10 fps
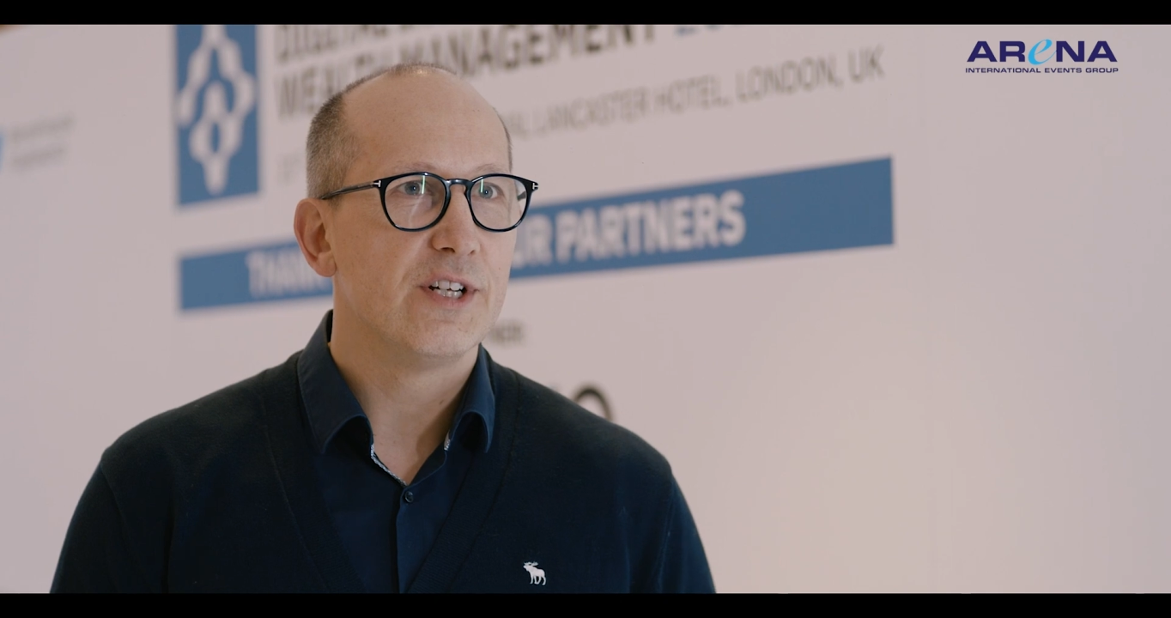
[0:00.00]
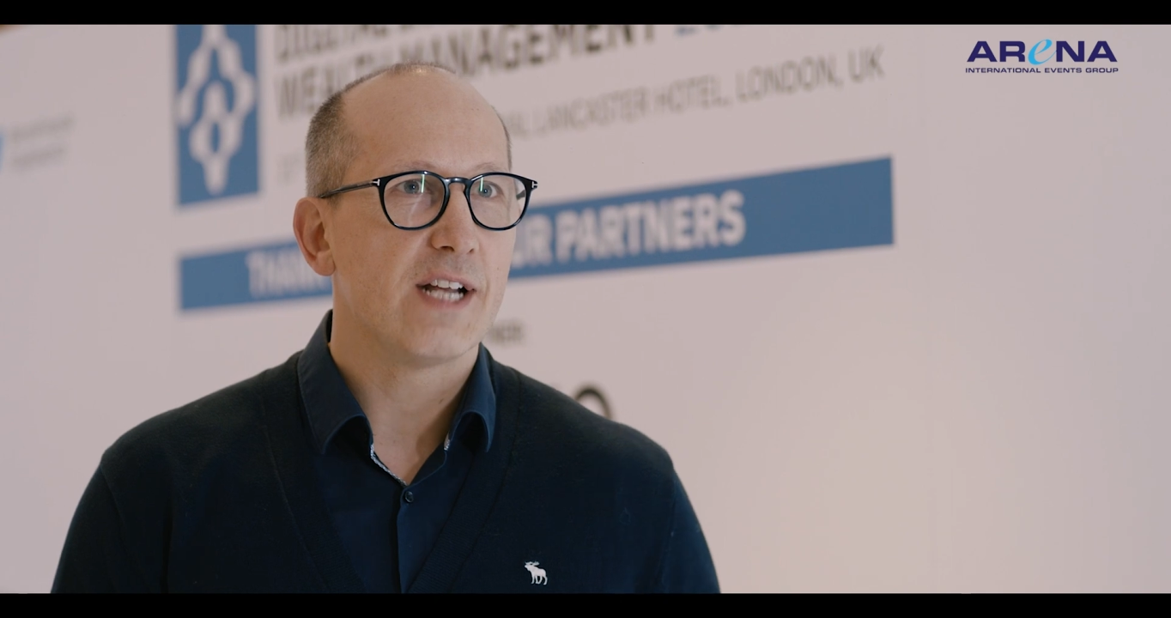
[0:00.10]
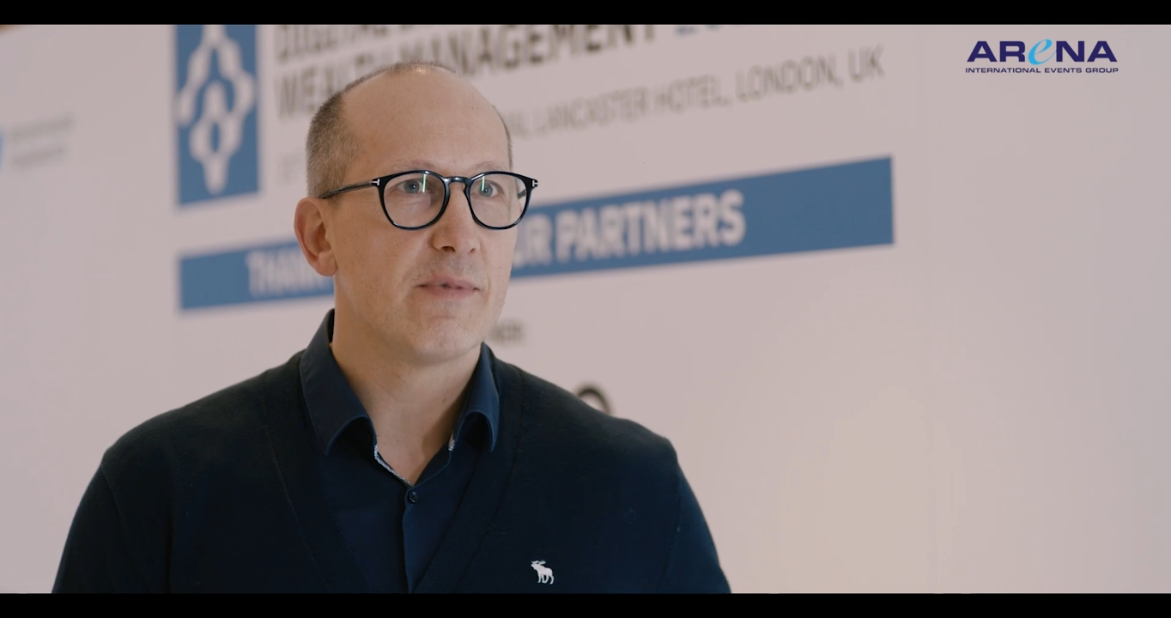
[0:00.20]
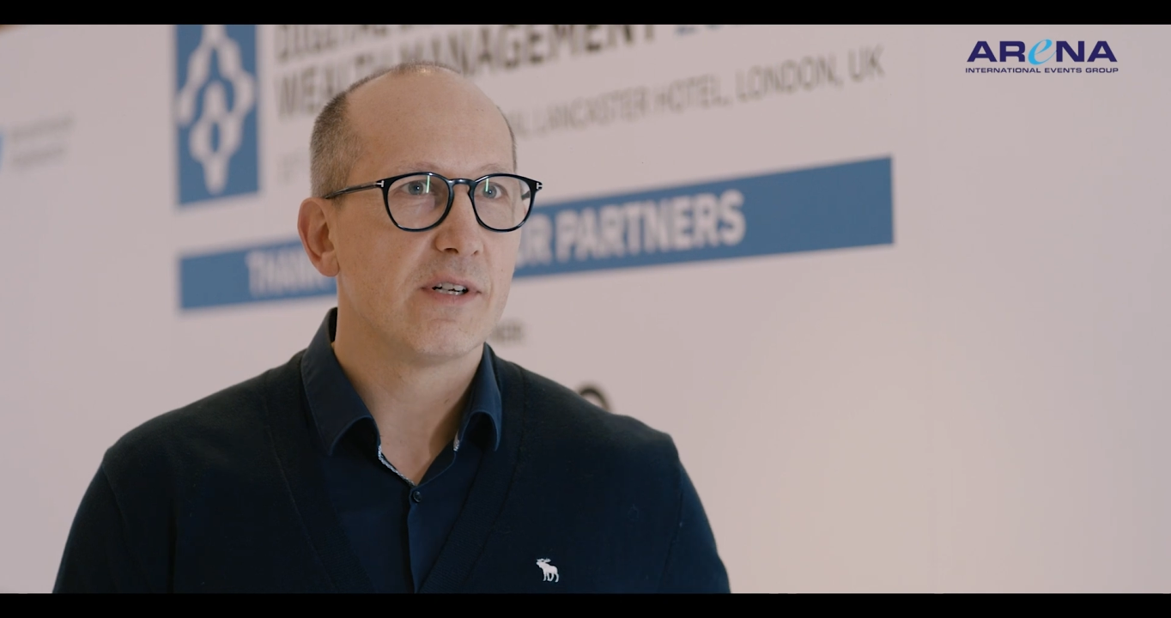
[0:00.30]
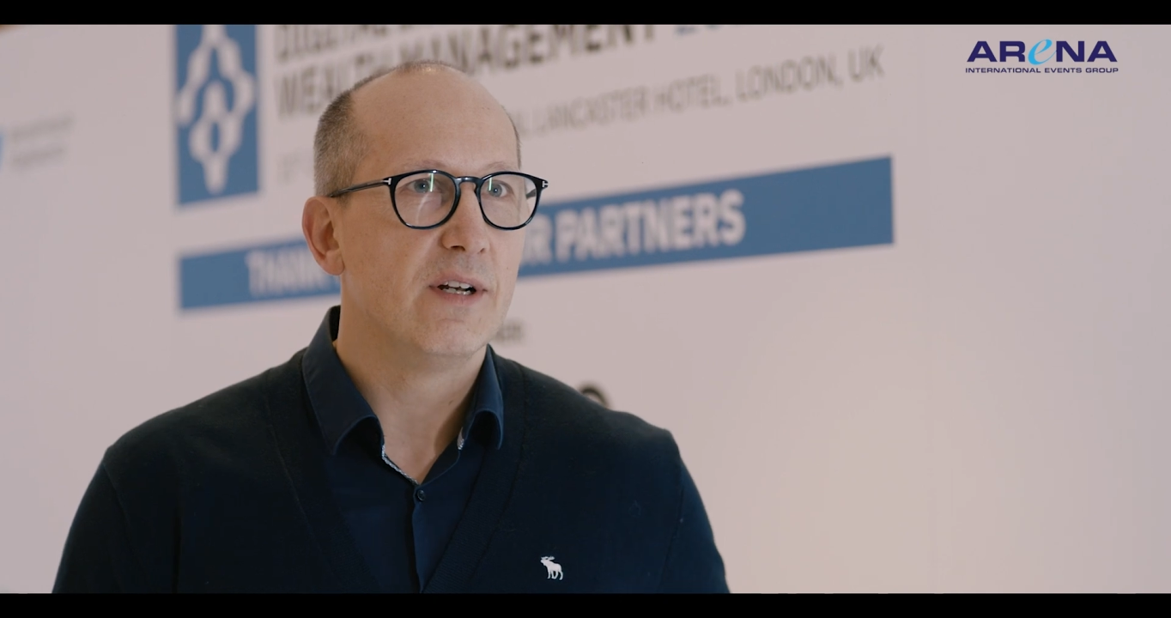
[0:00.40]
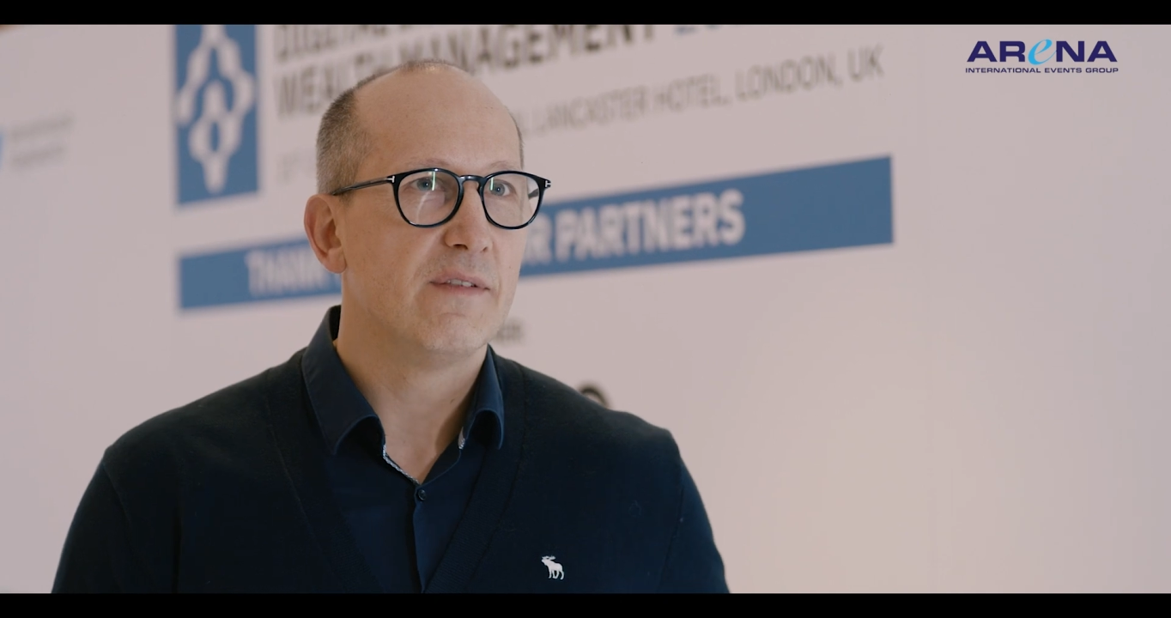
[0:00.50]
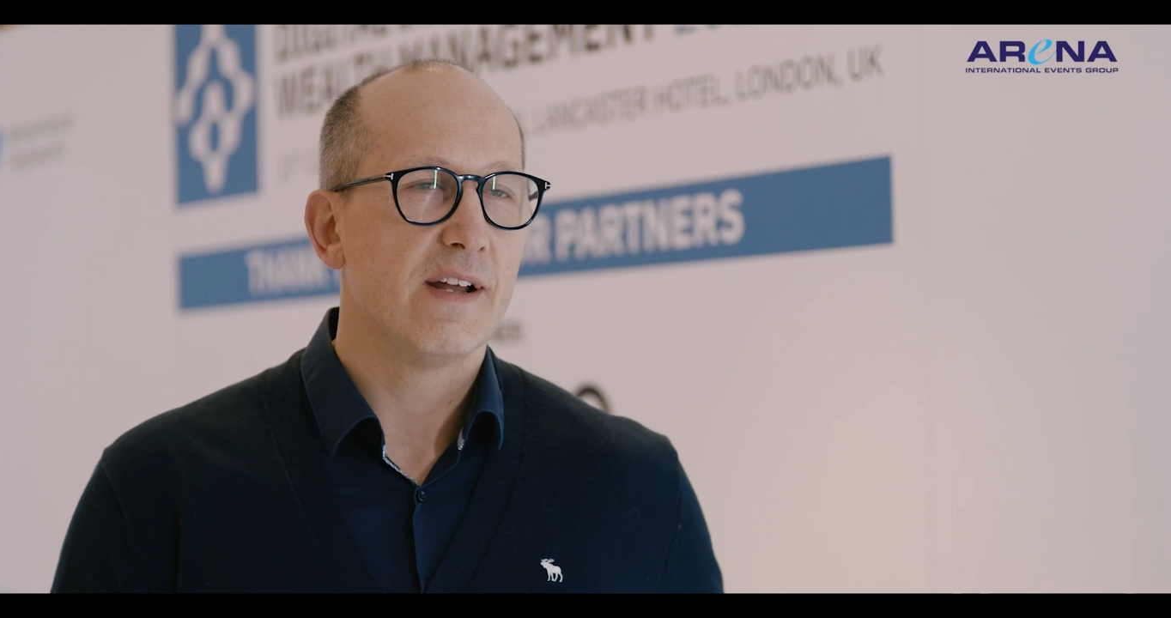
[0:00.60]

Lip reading: which is absolutely